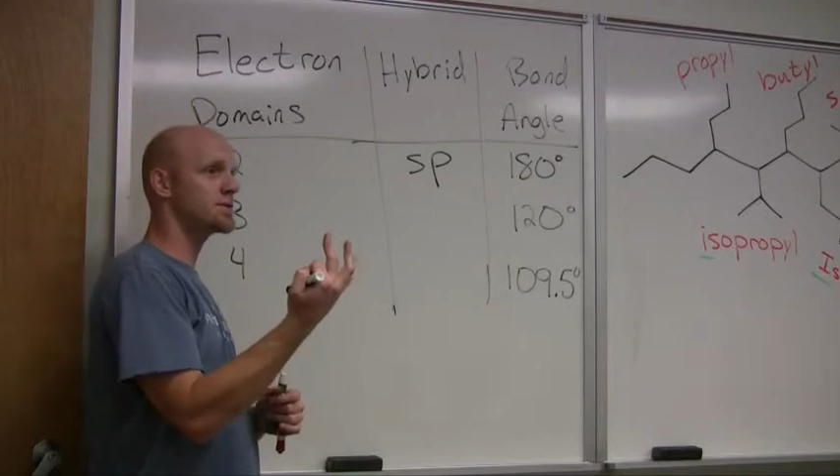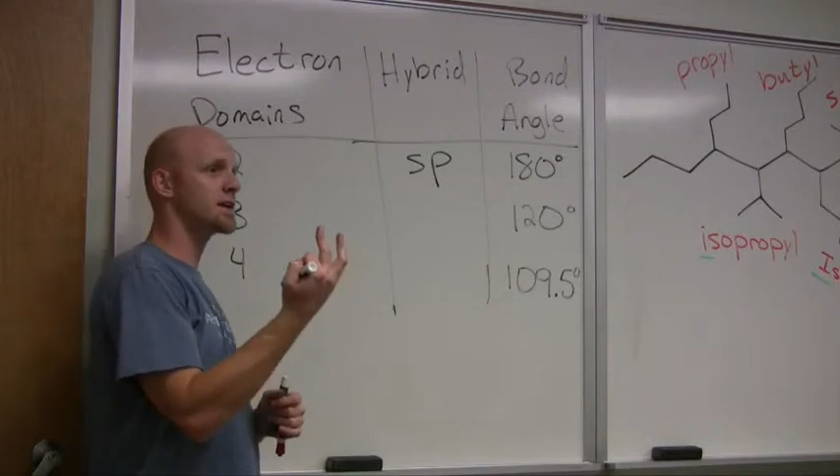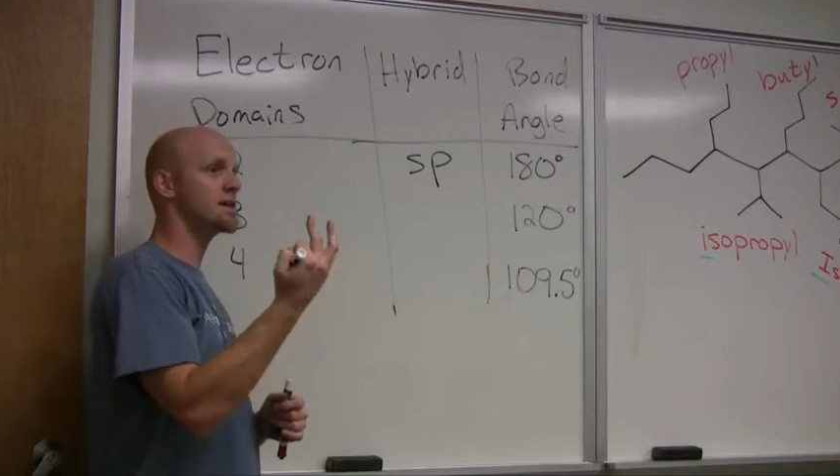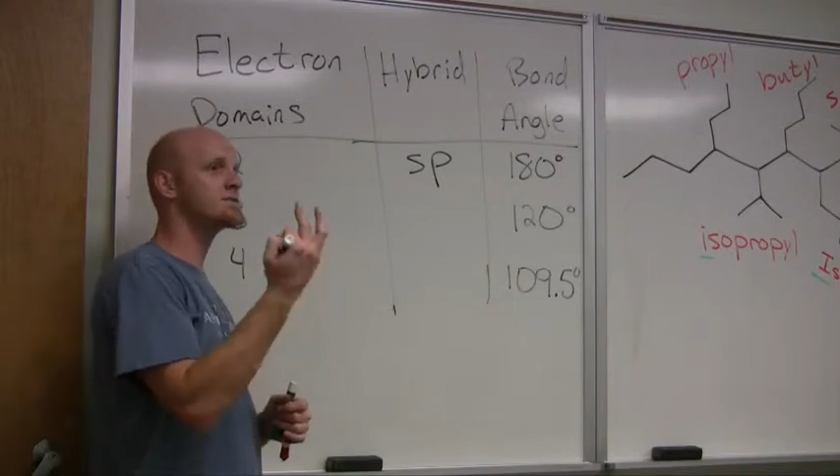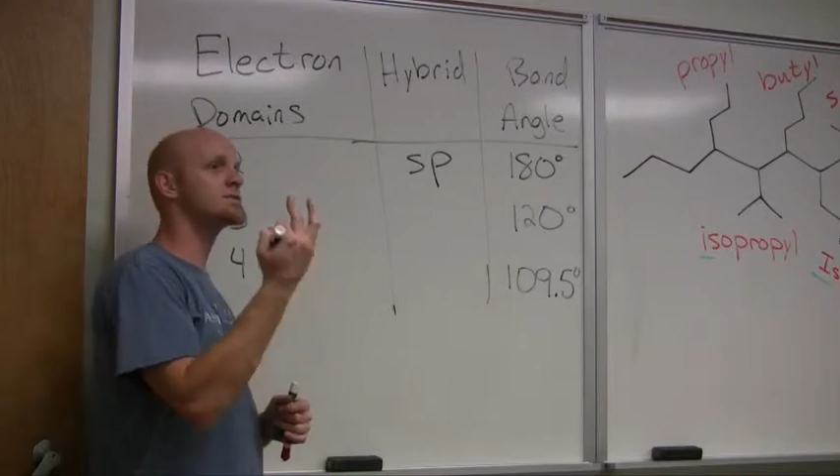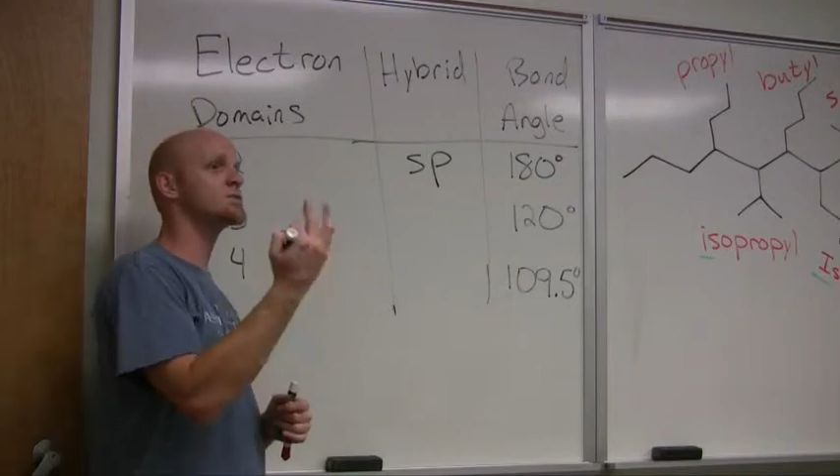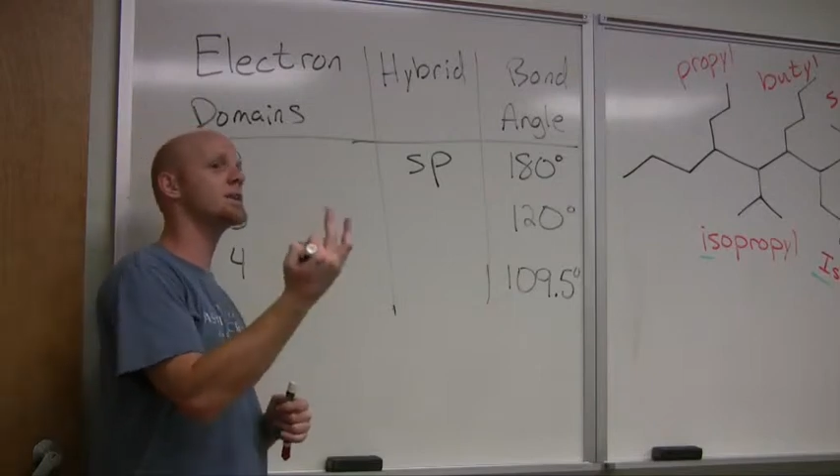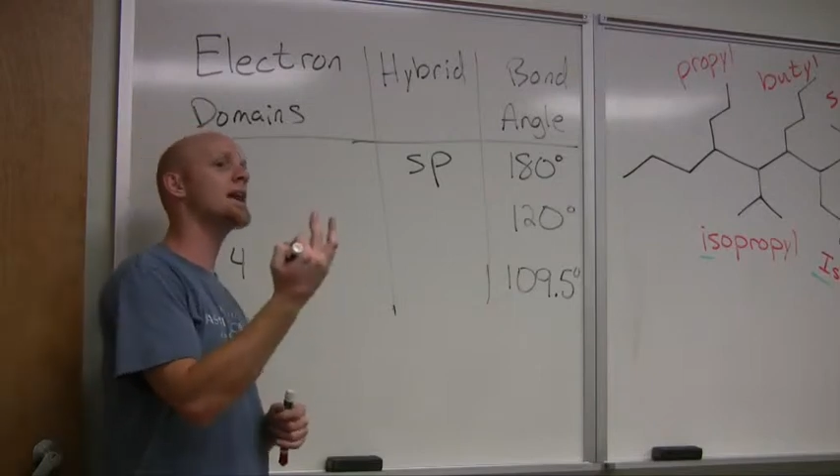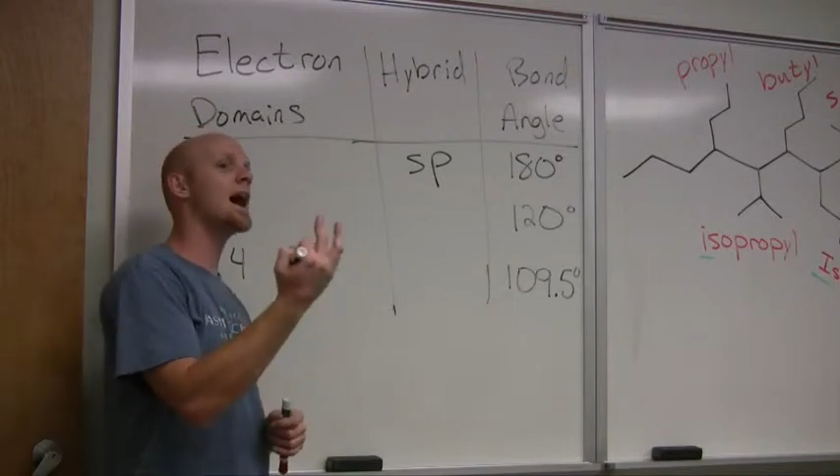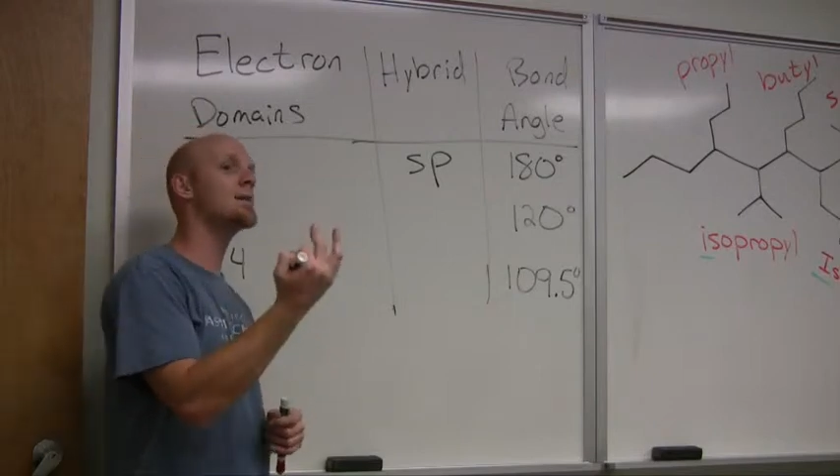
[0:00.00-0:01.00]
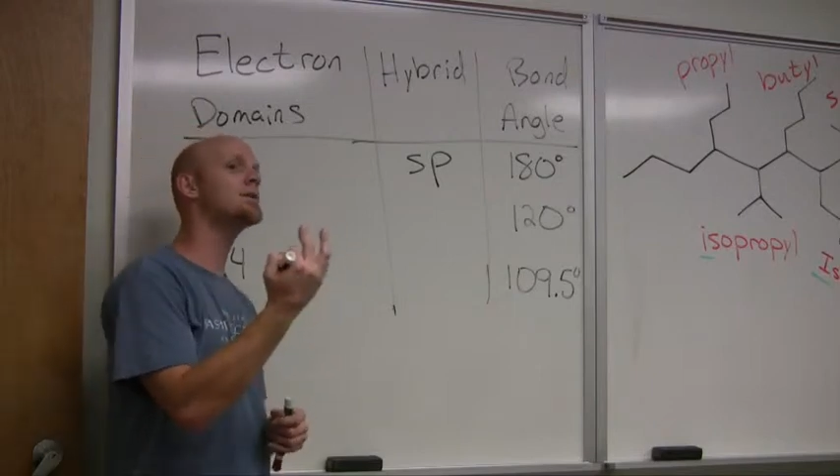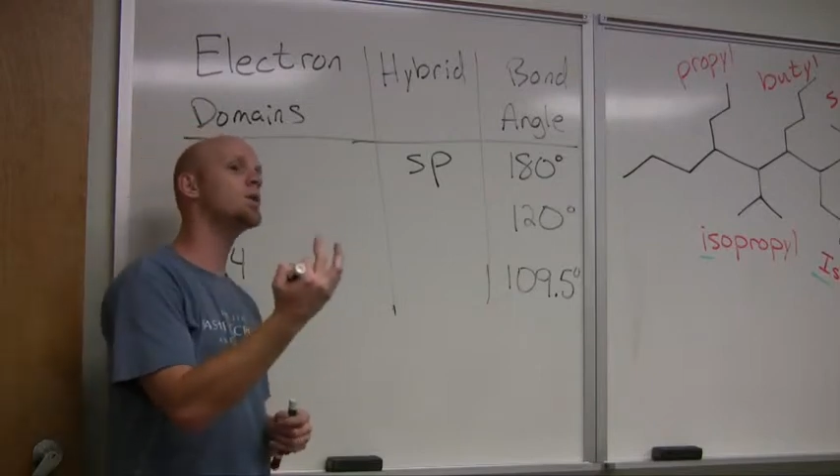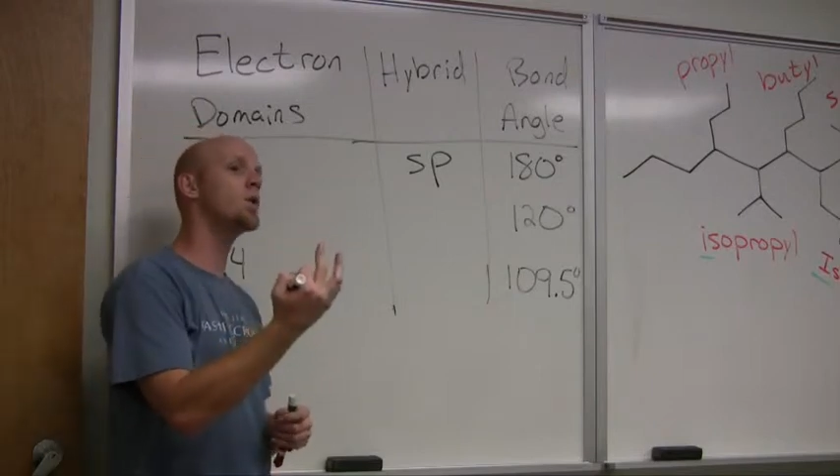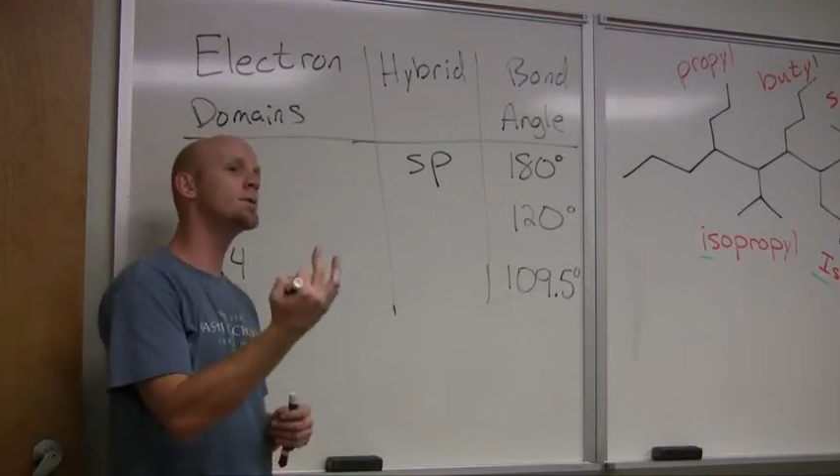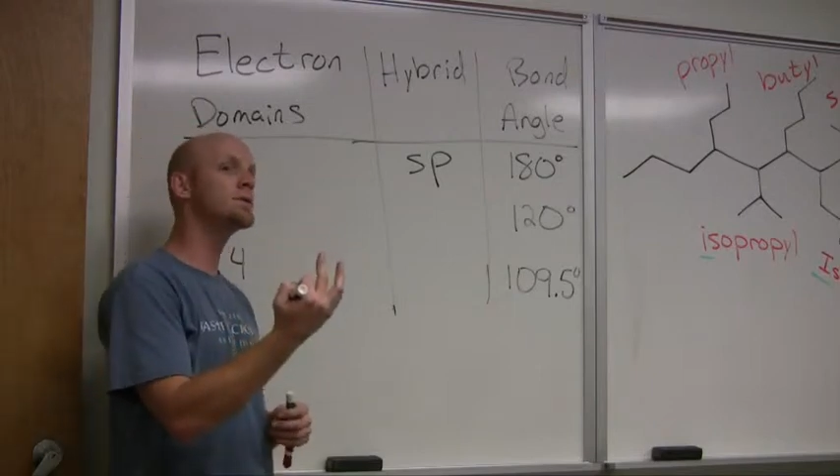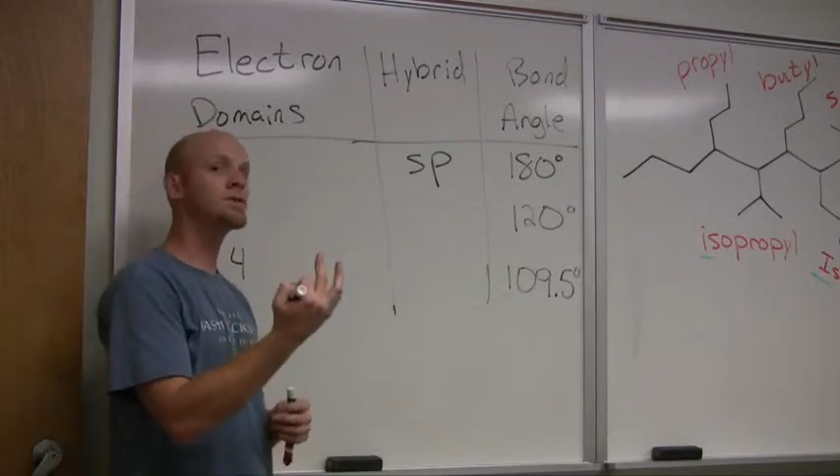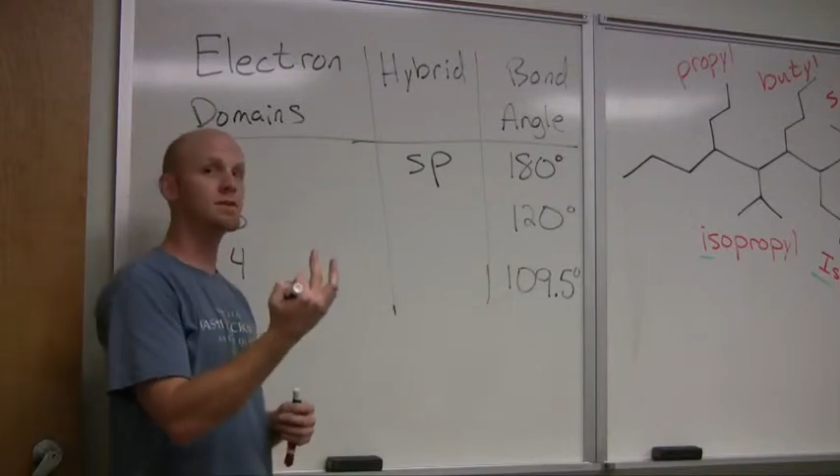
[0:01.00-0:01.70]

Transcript: To get three hybrid orbitals,